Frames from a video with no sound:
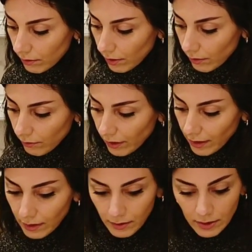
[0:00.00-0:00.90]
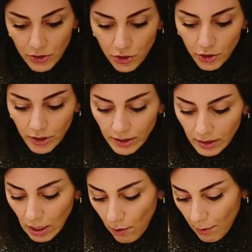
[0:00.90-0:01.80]
Okay, that's good.
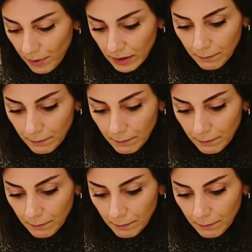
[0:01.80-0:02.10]
Now I'm gonna